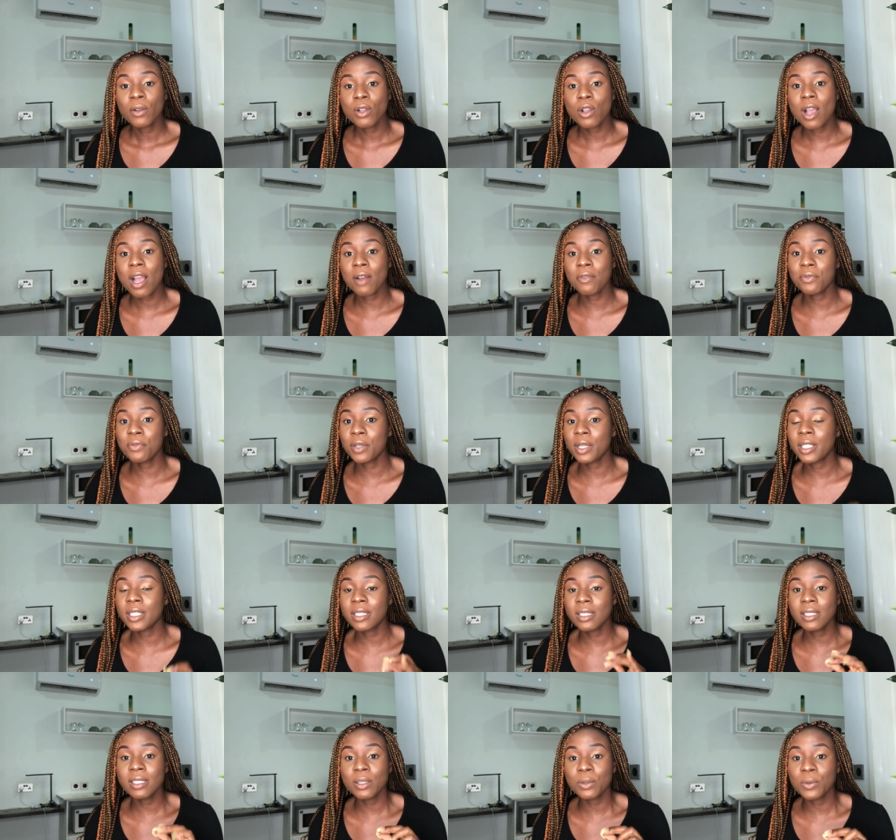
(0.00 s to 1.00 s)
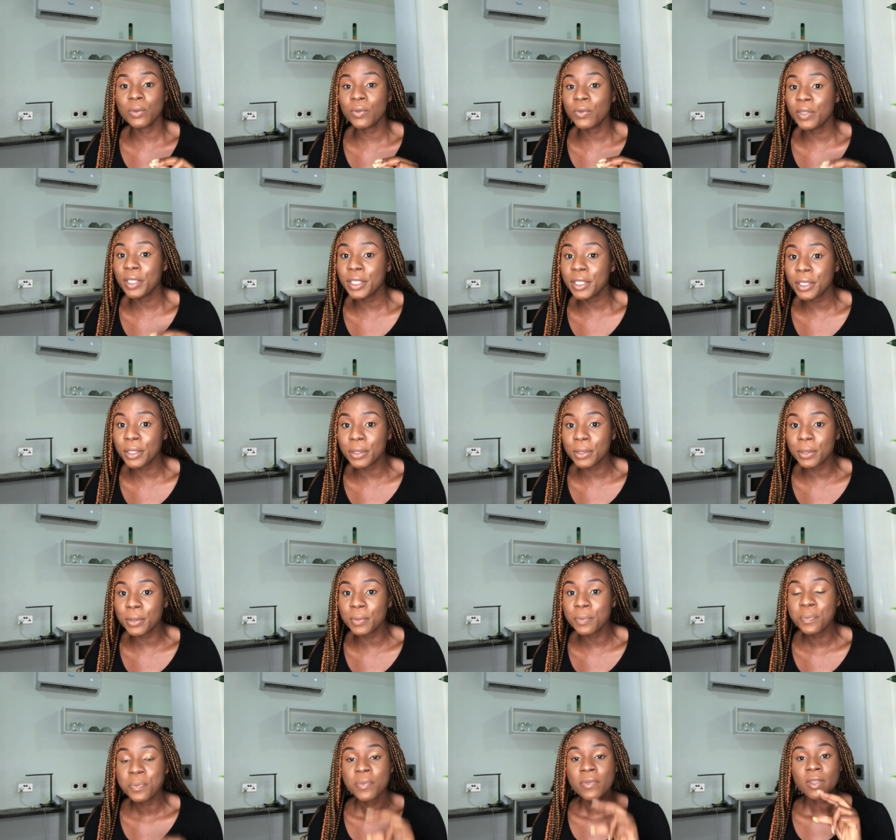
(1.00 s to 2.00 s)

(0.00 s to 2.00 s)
you have very detailed video